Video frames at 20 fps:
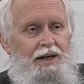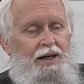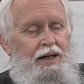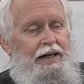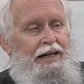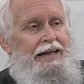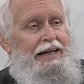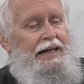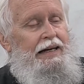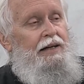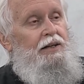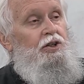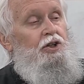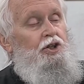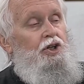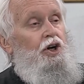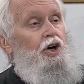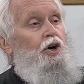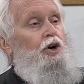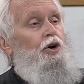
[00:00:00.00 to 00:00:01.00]
he
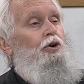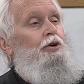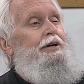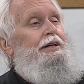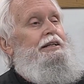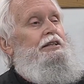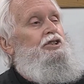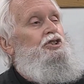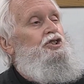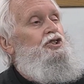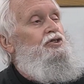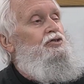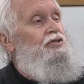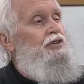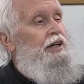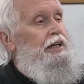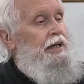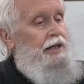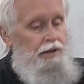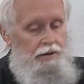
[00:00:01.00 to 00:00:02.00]
encouraged
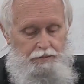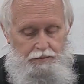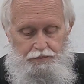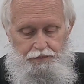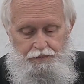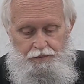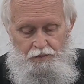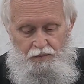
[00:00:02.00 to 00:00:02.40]
them